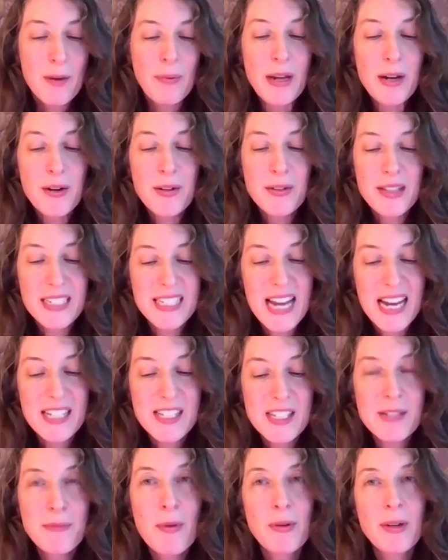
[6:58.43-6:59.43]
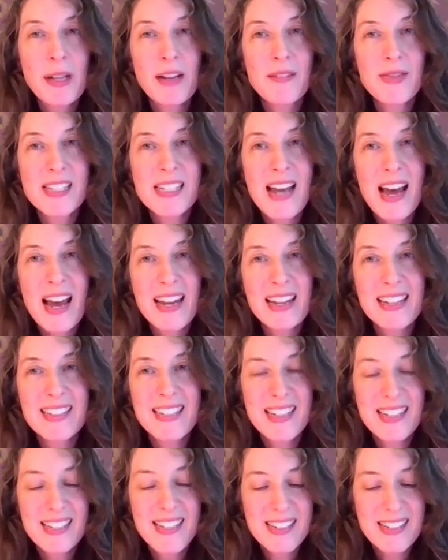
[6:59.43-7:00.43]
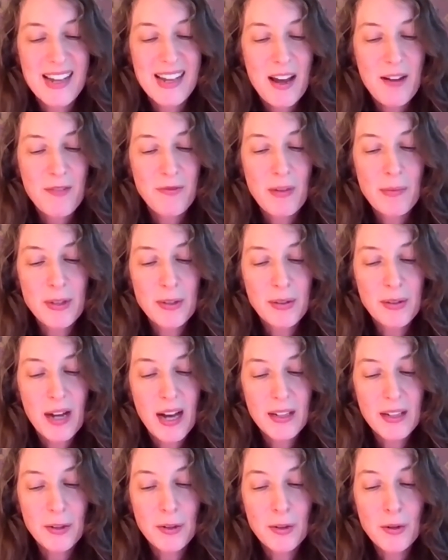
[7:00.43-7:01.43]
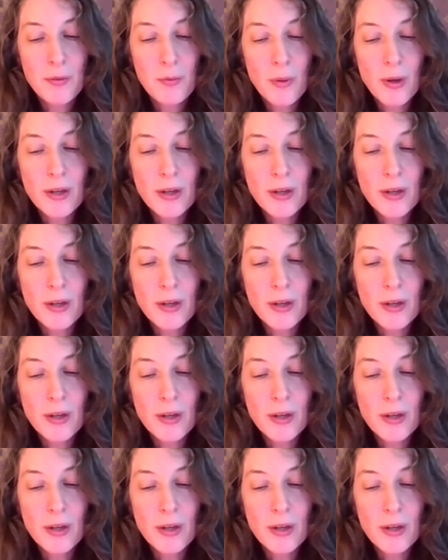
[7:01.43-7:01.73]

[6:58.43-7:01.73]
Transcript: we heard the testimony of scientists from Uganda who